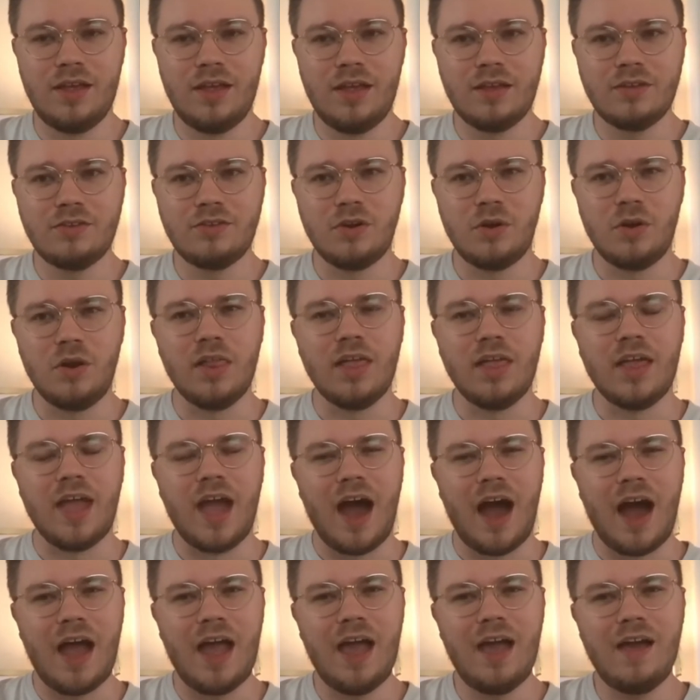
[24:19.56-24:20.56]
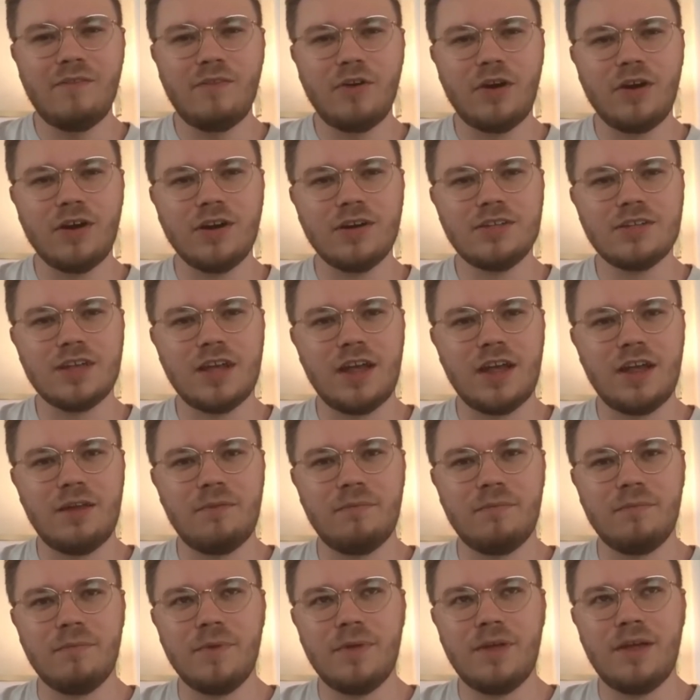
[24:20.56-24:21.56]
Totally. I have a hard
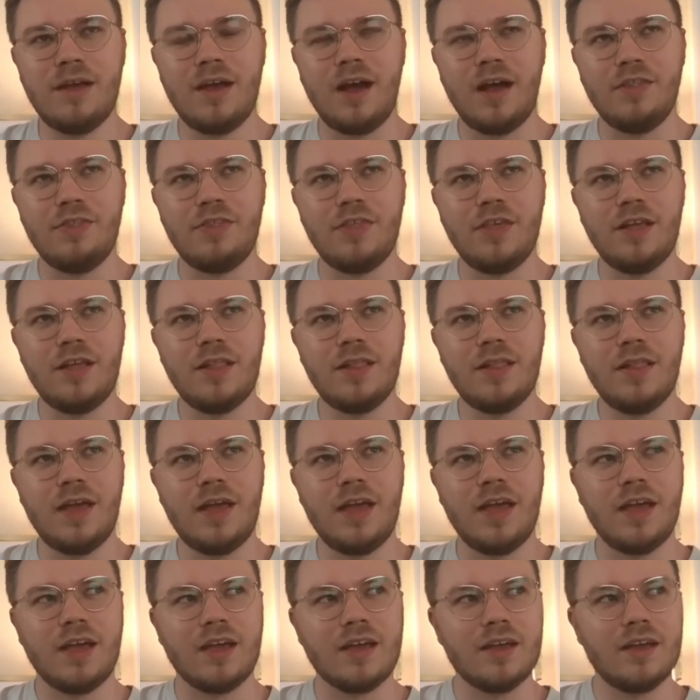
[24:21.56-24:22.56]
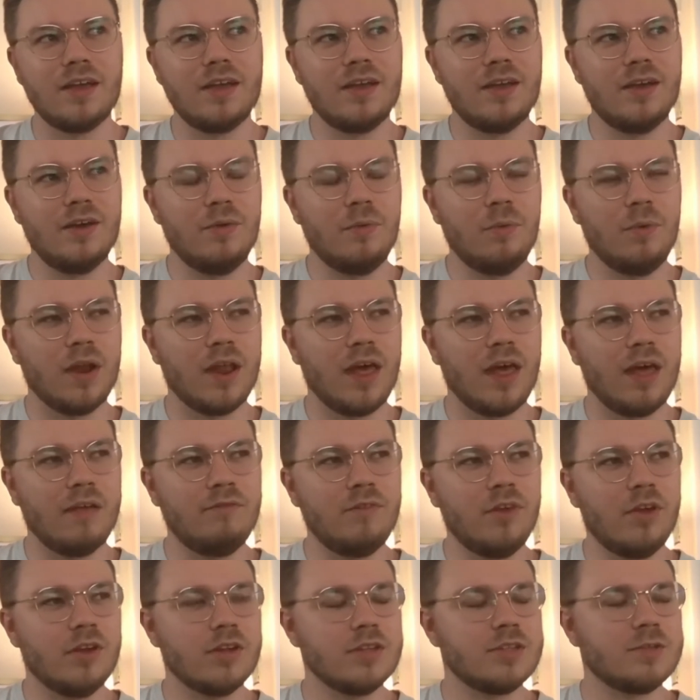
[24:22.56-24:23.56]
time I think like what I've
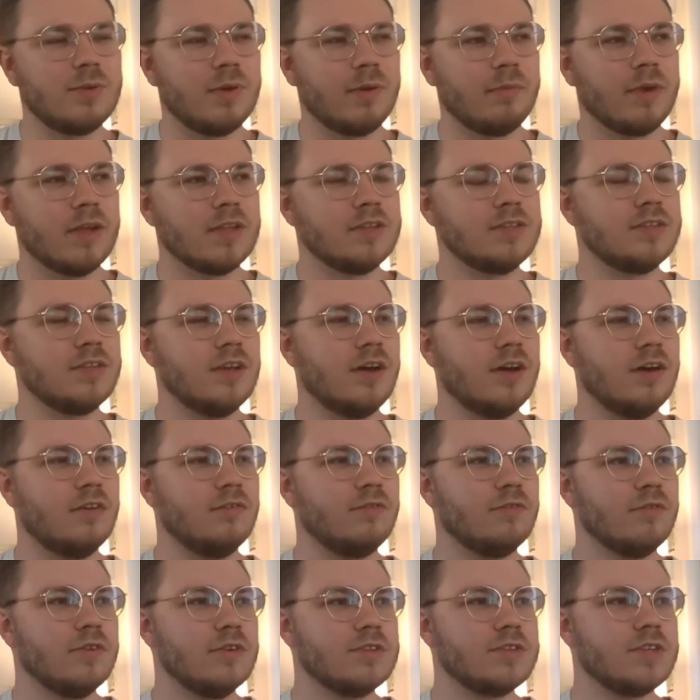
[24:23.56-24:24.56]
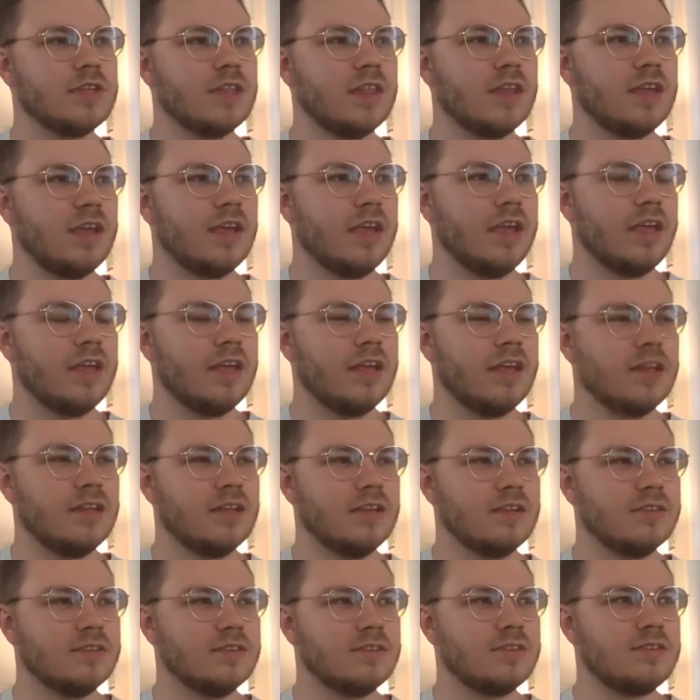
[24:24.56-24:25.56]
noticed about myself recently
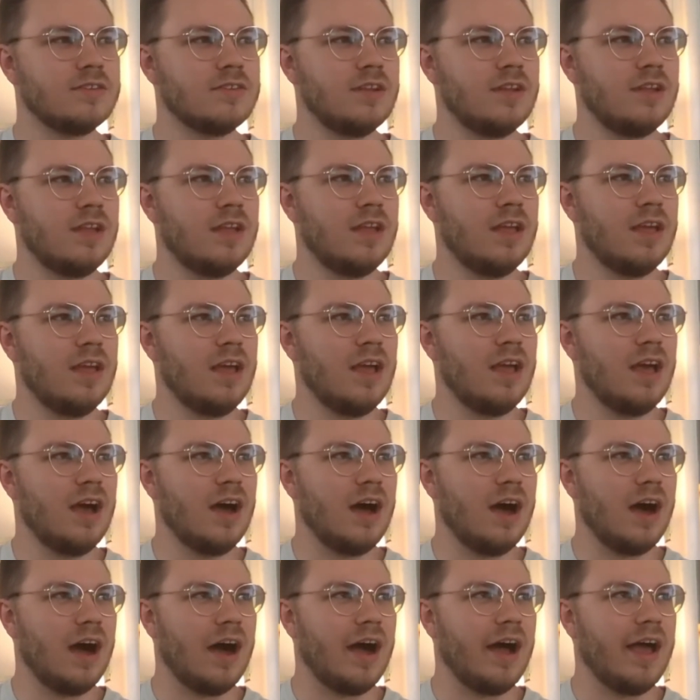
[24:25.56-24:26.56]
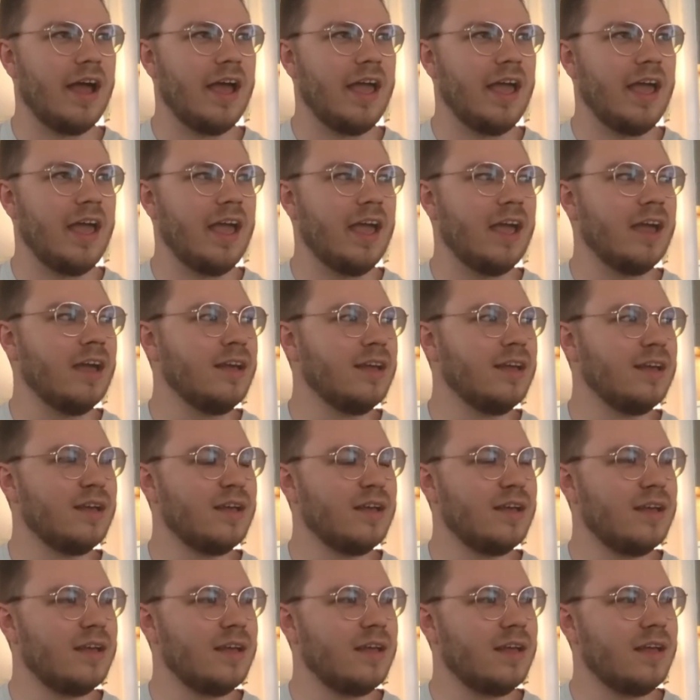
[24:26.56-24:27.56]
is I
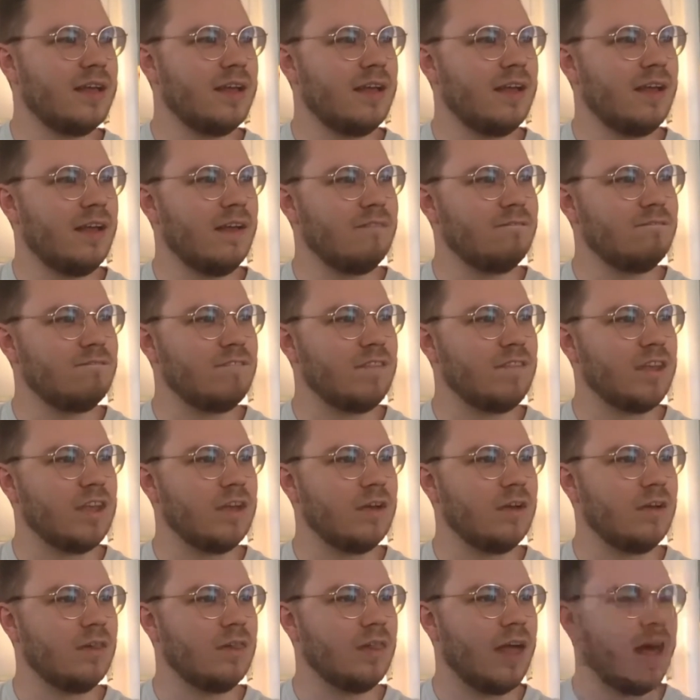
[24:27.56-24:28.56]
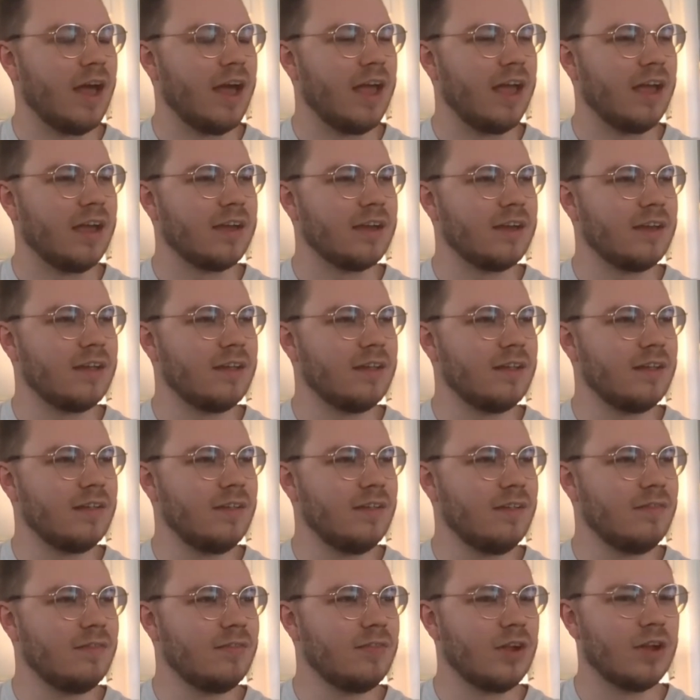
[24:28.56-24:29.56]
feel like
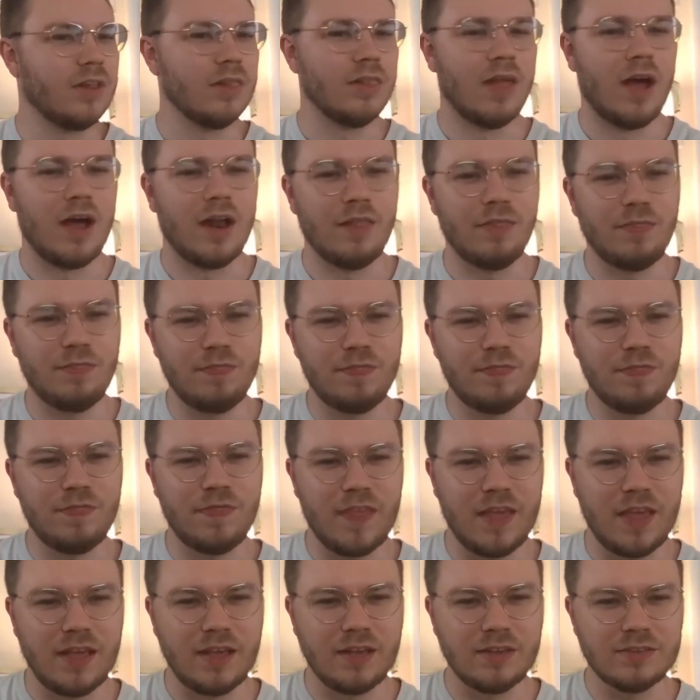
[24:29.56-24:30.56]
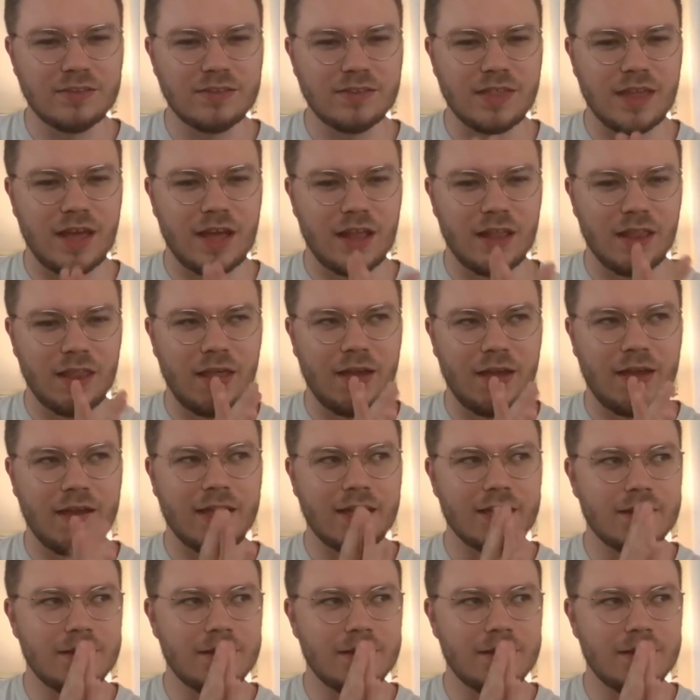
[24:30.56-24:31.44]
there are a lot of things that like